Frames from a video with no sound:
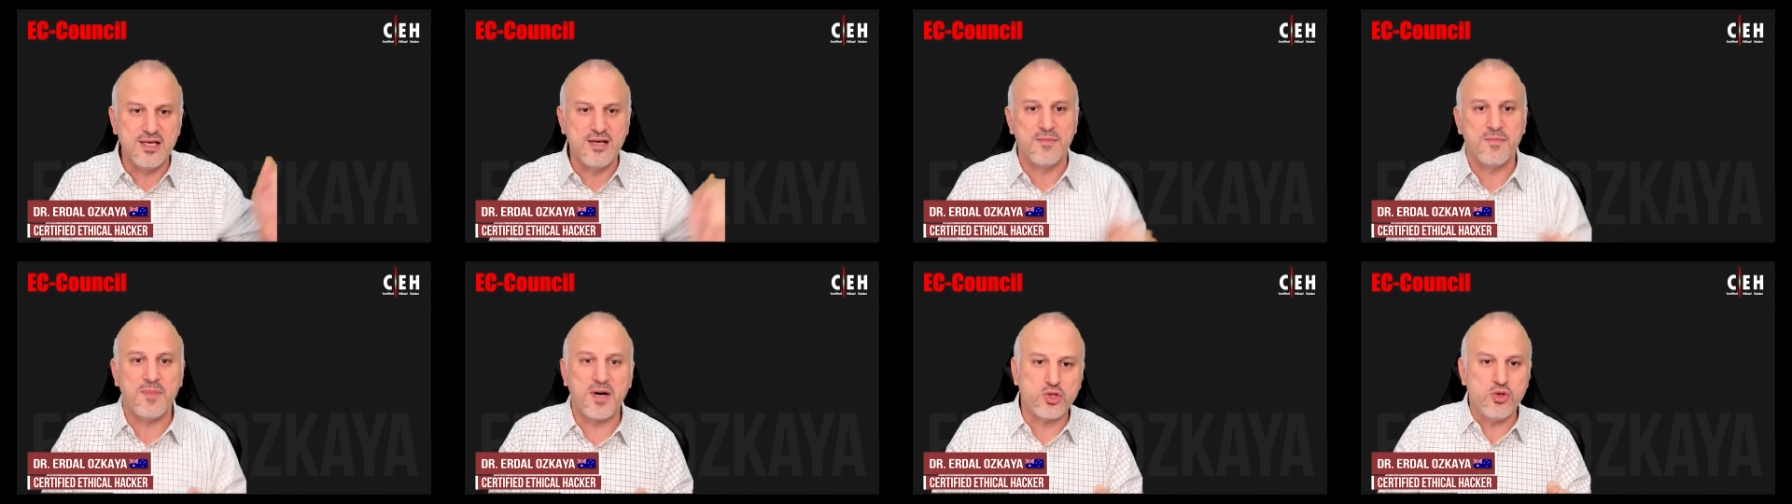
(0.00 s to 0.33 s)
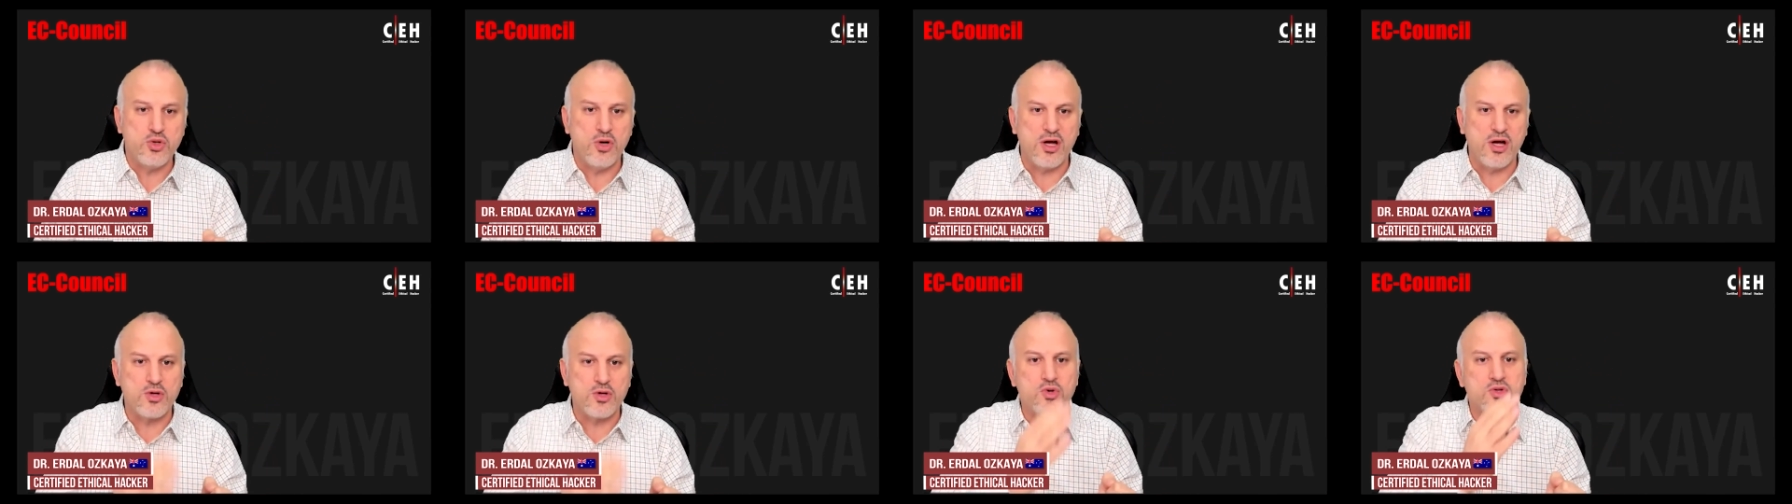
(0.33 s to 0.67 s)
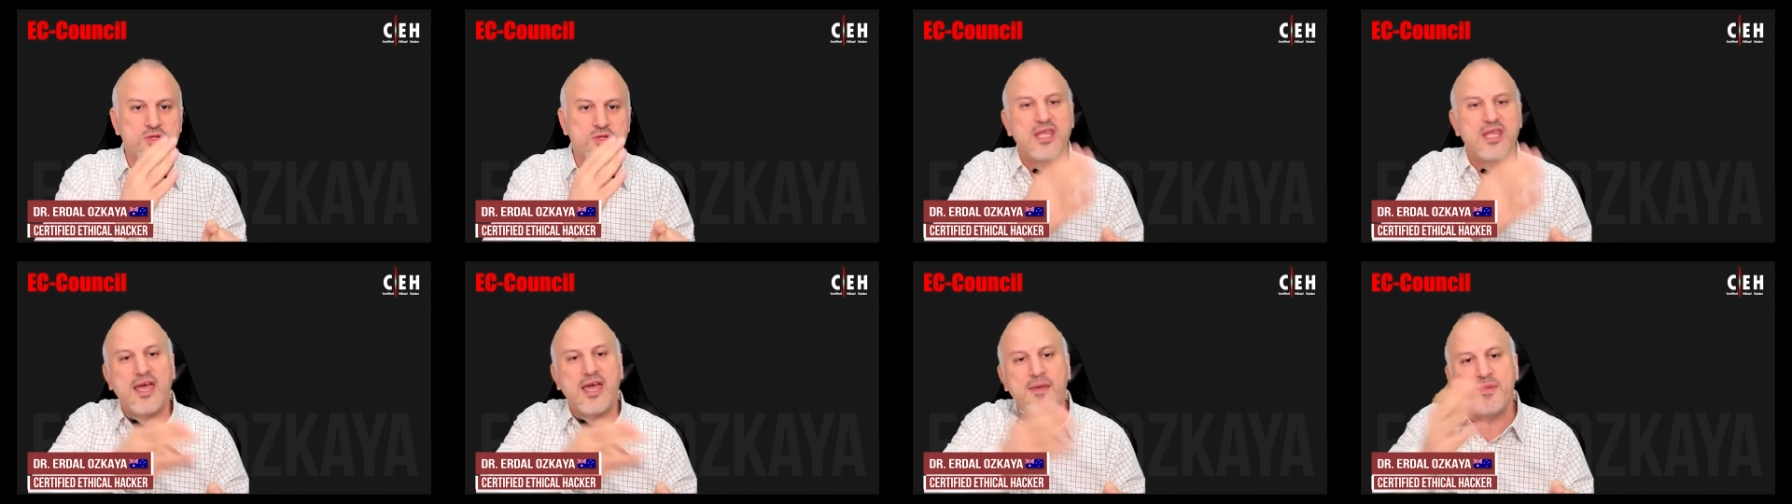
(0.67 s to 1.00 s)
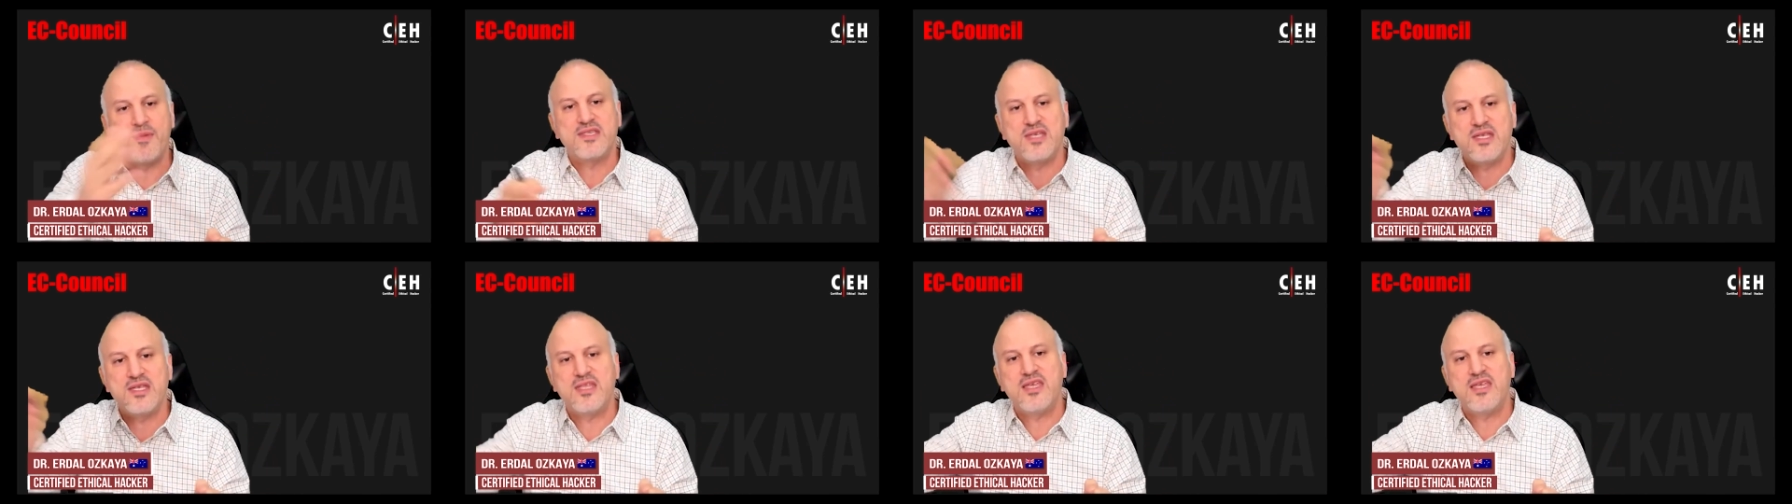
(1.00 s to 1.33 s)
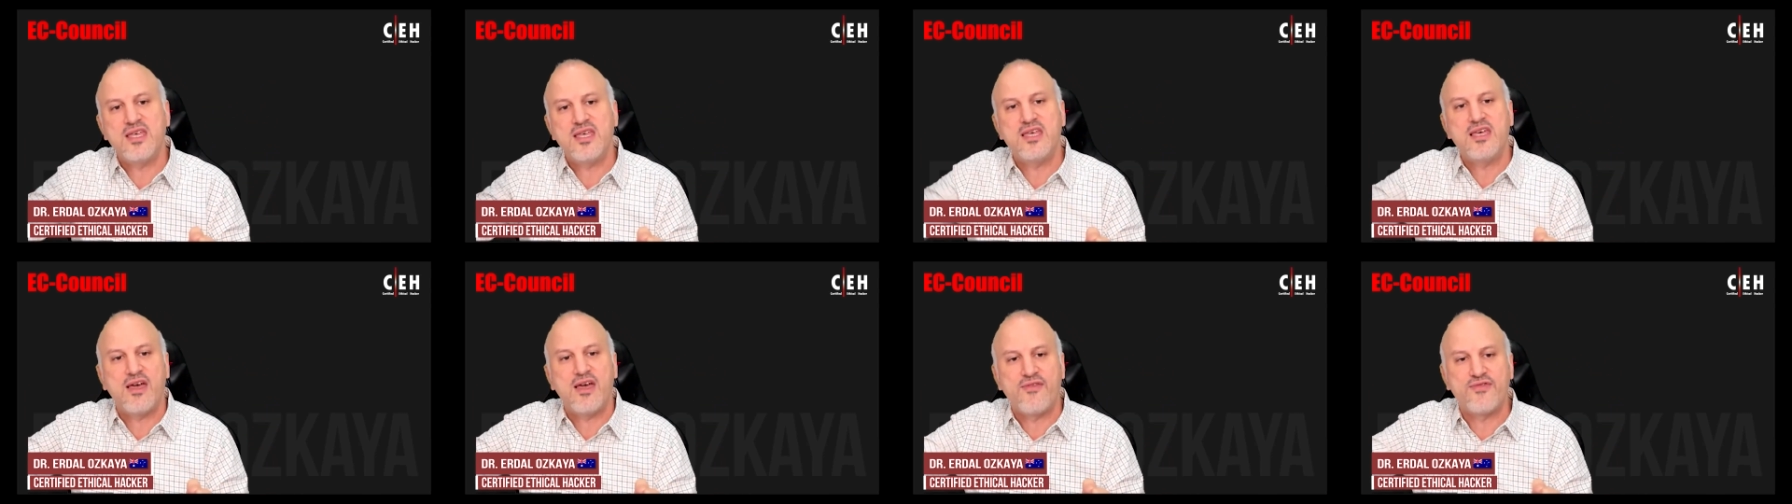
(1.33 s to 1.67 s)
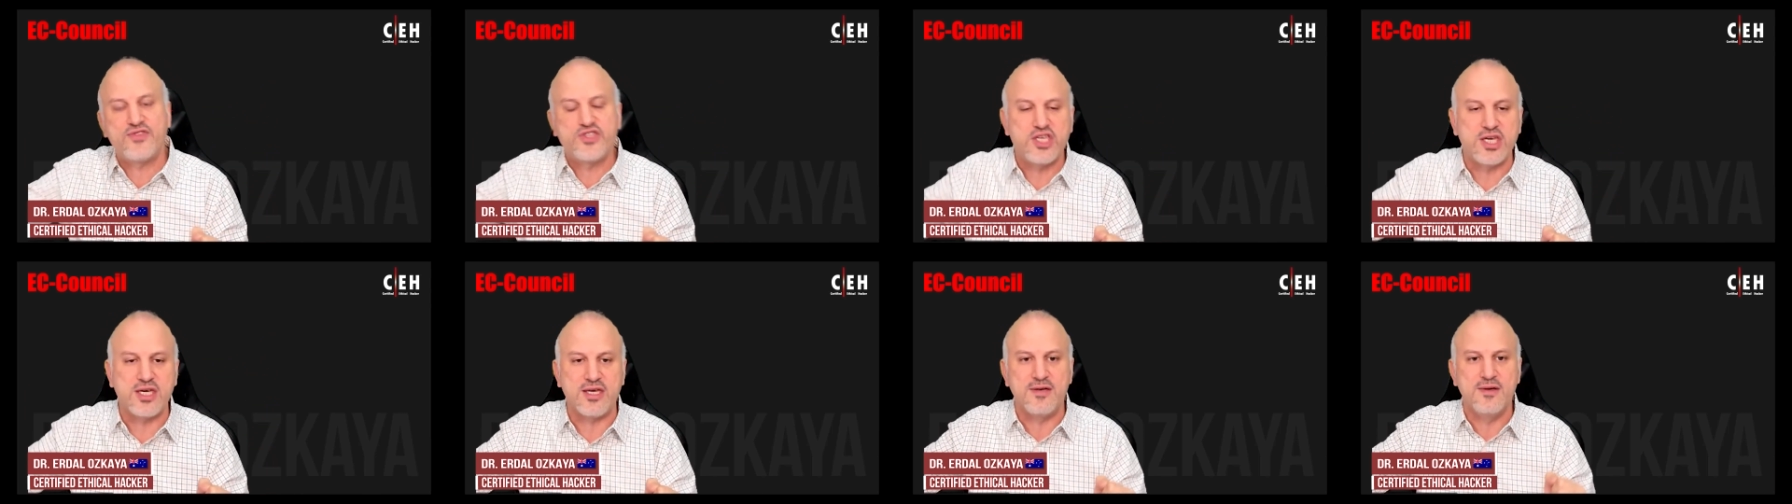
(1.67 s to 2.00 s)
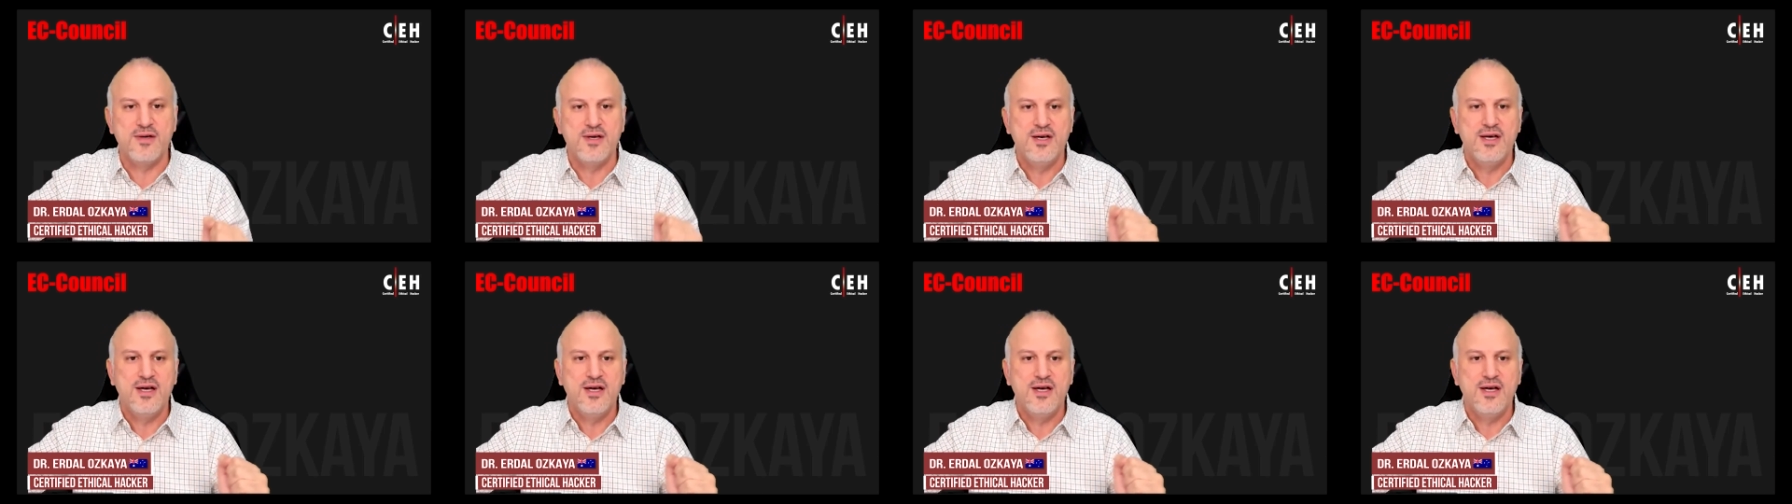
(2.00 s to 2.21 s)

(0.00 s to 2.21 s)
but you are good in ABCDEFG.